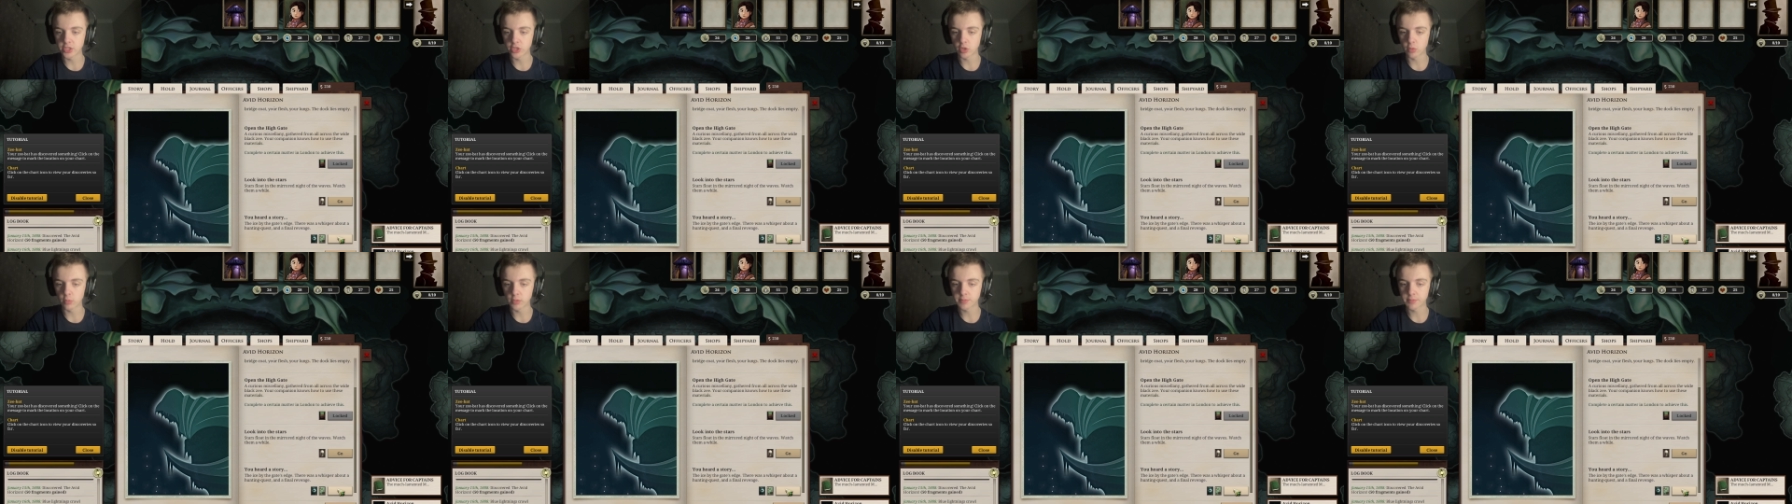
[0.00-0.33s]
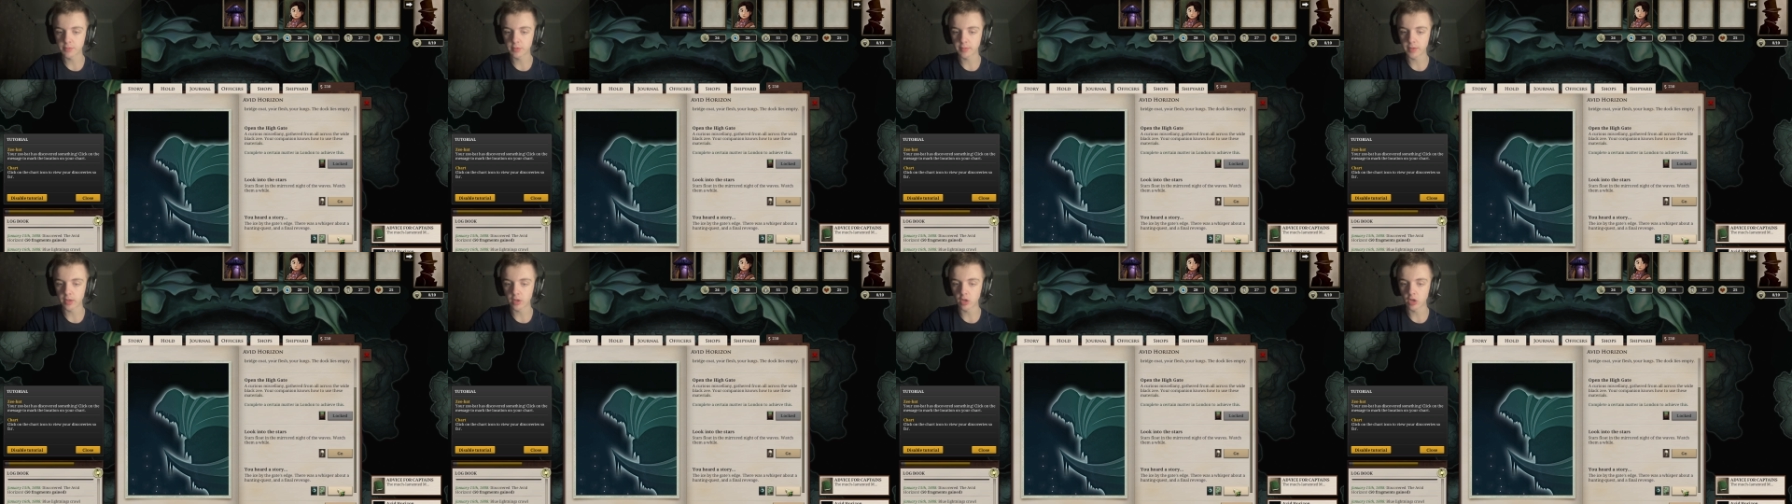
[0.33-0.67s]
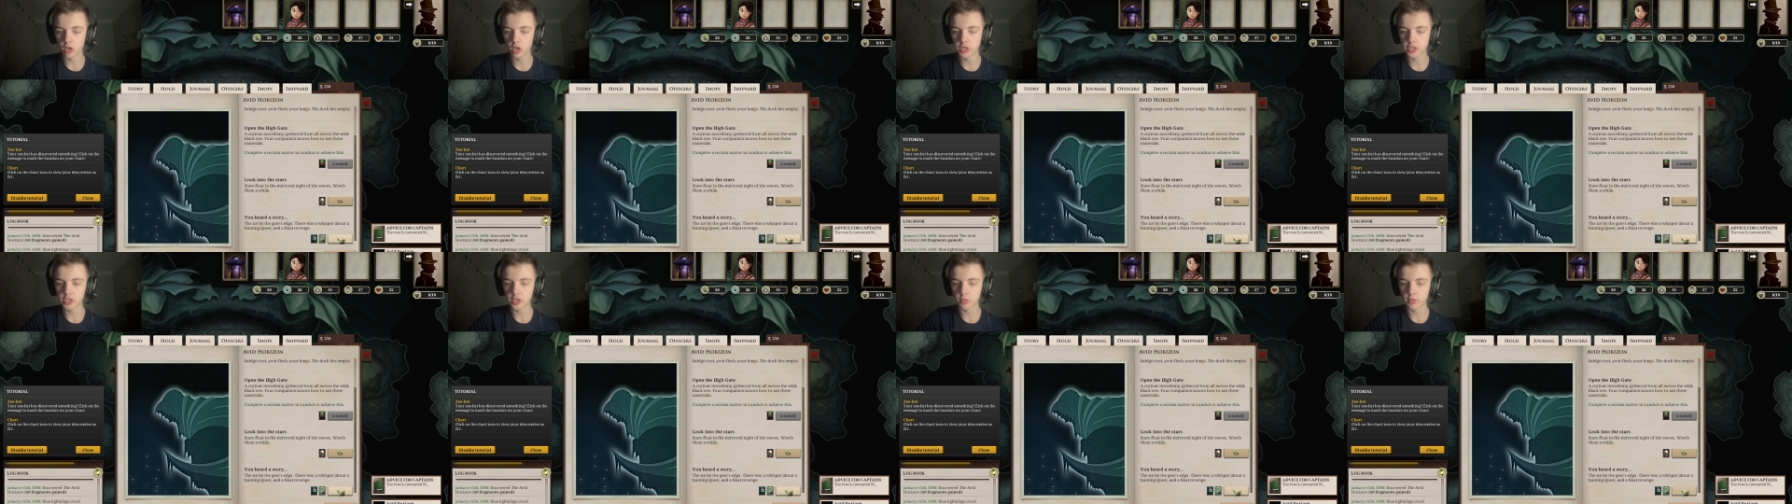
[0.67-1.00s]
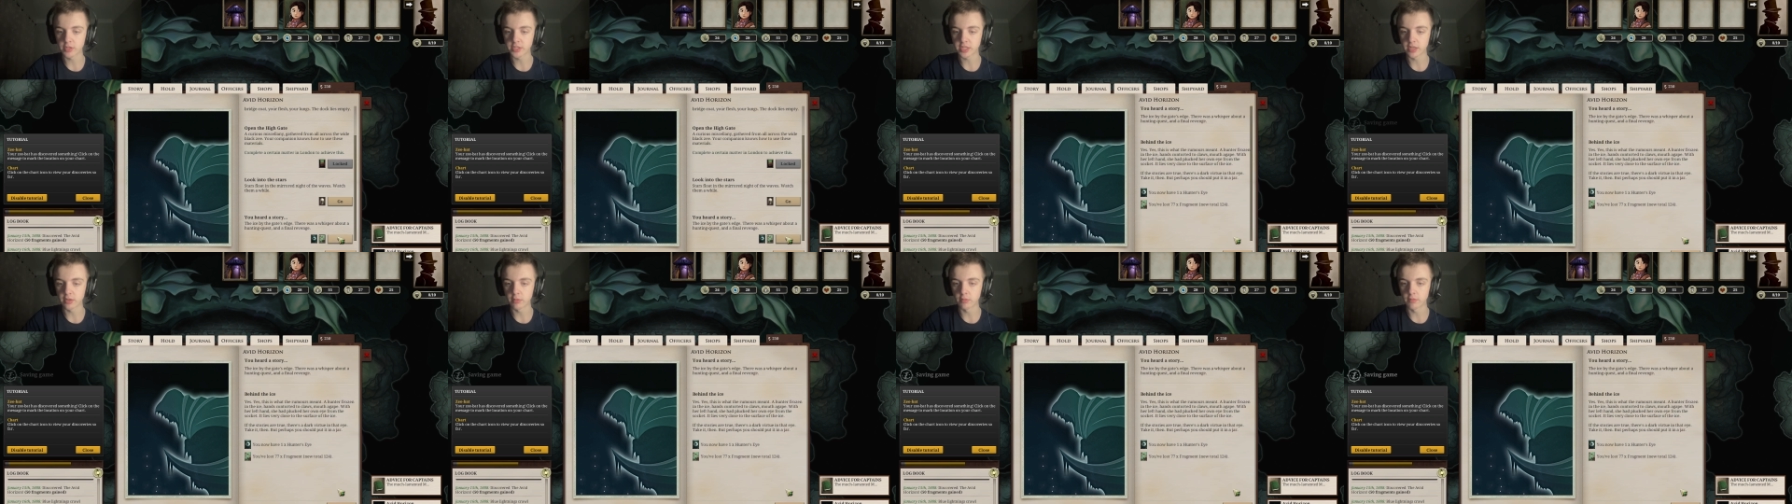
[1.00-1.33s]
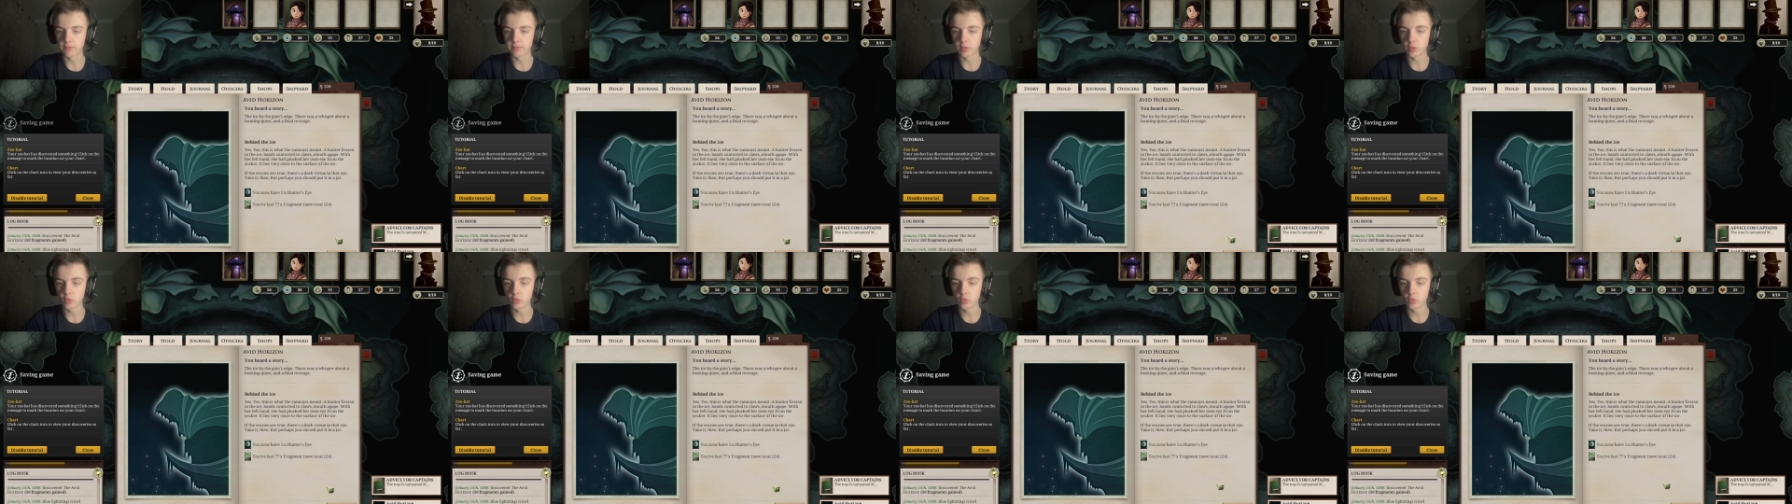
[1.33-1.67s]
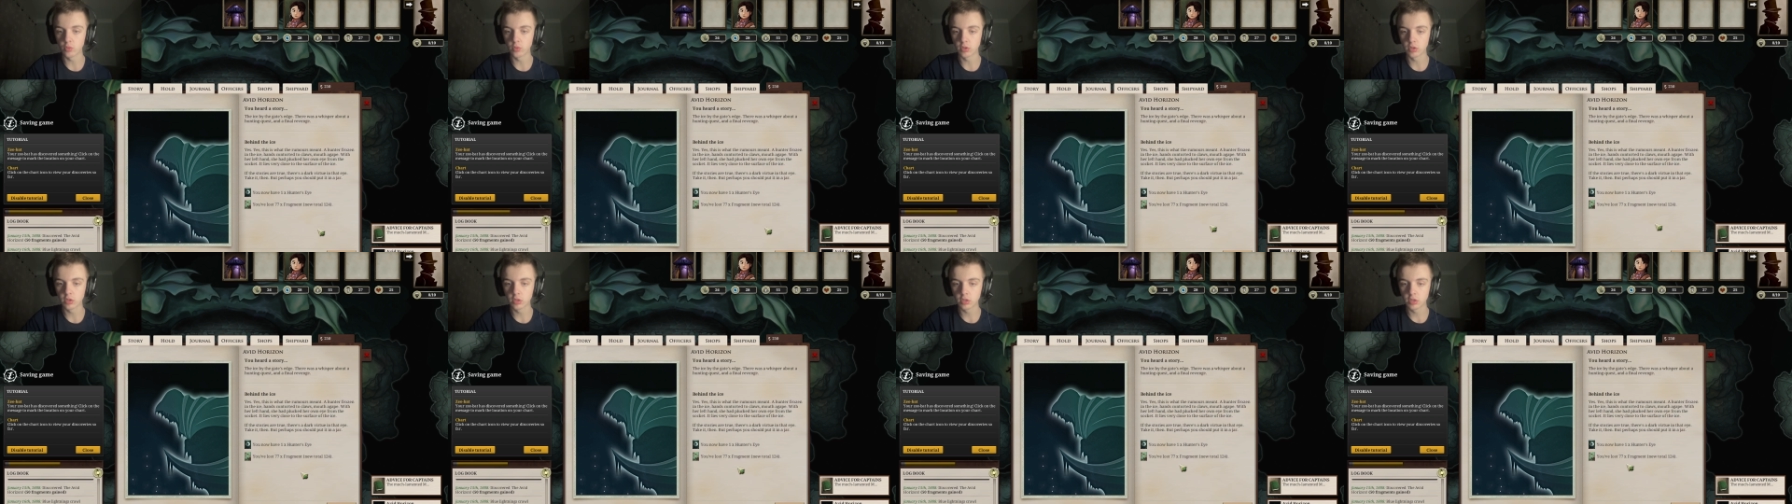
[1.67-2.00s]
There are whisper about hunting quest and a rev-
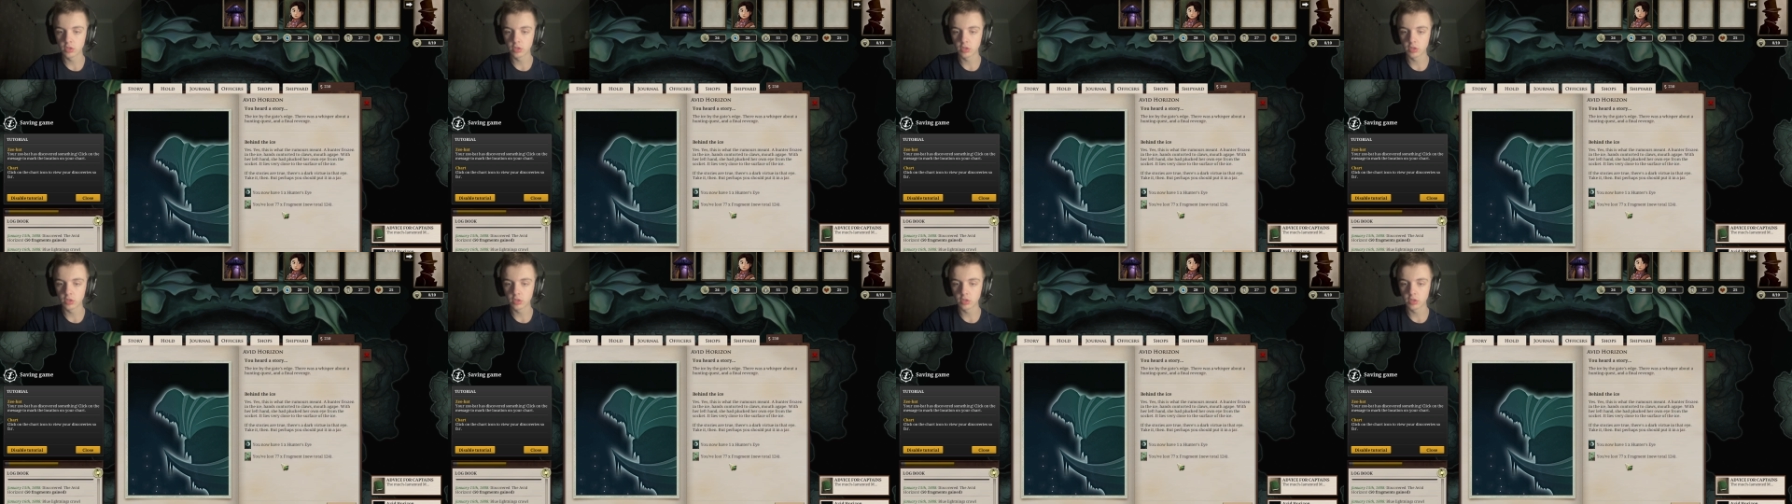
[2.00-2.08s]
Ooh.